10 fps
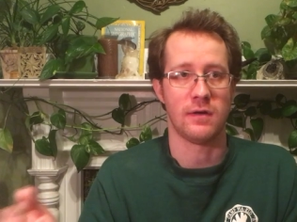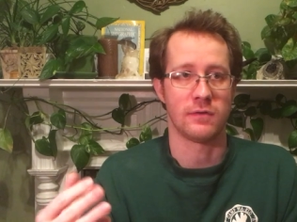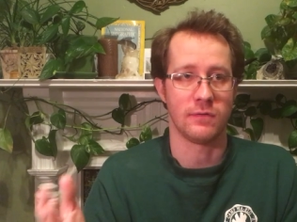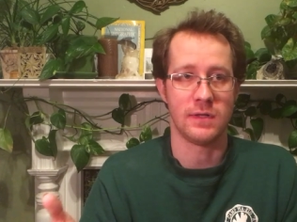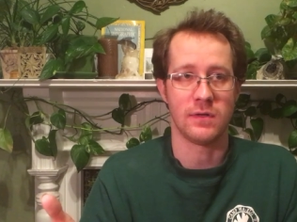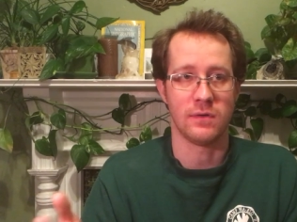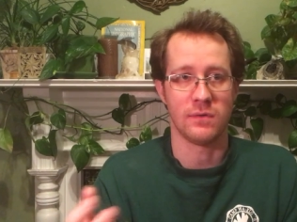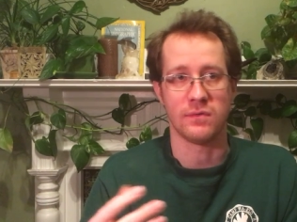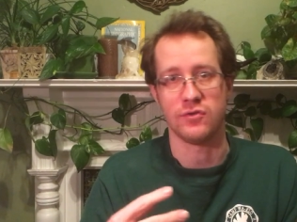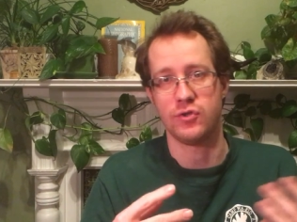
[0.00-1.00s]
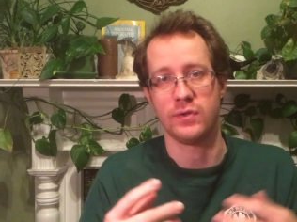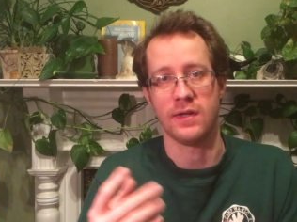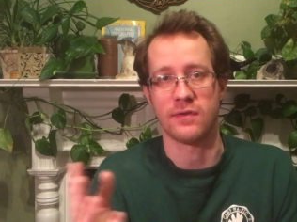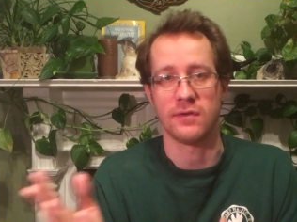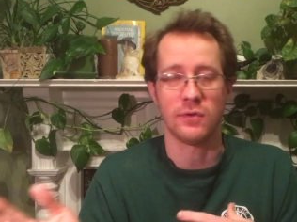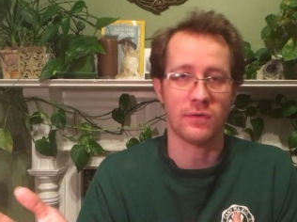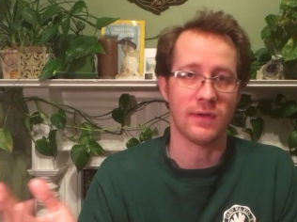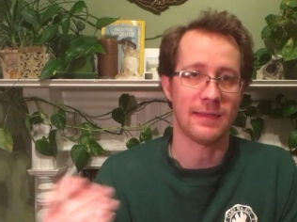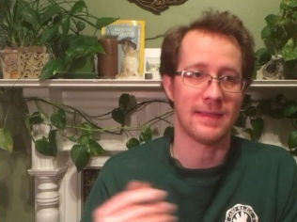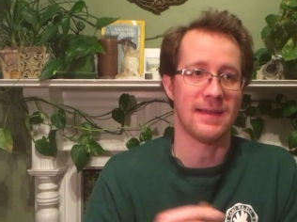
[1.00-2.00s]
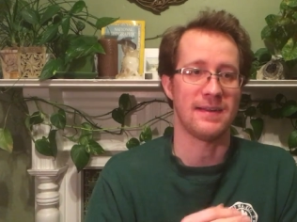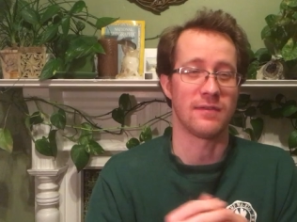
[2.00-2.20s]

Alter Ego and Julius, it looks like that.